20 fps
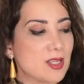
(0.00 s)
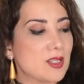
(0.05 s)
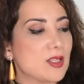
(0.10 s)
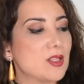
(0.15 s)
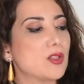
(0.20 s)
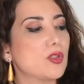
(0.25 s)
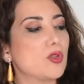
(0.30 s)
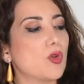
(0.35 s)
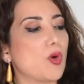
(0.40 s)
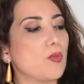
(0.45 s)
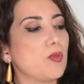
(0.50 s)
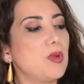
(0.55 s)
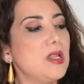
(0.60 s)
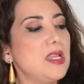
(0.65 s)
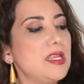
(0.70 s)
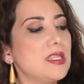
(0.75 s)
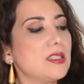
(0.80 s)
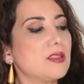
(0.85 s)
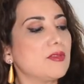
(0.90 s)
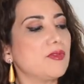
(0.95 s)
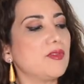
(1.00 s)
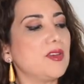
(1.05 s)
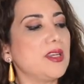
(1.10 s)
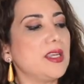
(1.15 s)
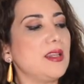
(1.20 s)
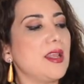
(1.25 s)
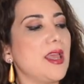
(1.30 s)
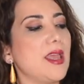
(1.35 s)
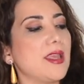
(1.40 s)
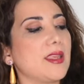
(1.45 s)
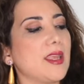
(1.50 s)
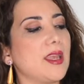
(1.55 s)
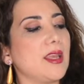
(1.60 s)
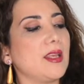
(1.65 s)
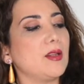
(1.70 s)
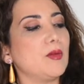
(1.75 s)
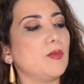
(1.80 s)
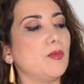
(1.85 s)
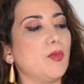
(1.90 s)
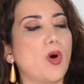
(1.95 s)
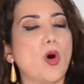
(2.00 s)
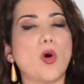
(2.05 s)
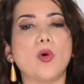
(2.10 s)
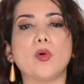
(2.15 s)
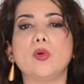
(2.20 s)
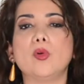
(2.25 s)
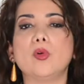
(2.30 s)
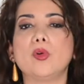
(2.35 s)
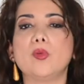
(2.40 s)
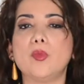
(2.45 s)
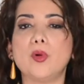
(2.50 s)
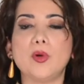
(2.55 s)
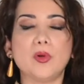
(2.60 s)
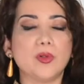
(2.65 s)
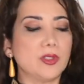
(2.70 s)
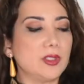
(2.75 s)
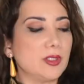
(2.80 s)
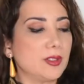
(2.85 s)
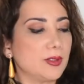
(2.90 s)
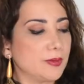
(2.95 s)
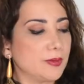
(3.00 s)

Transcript: So please feel again Mahour mode.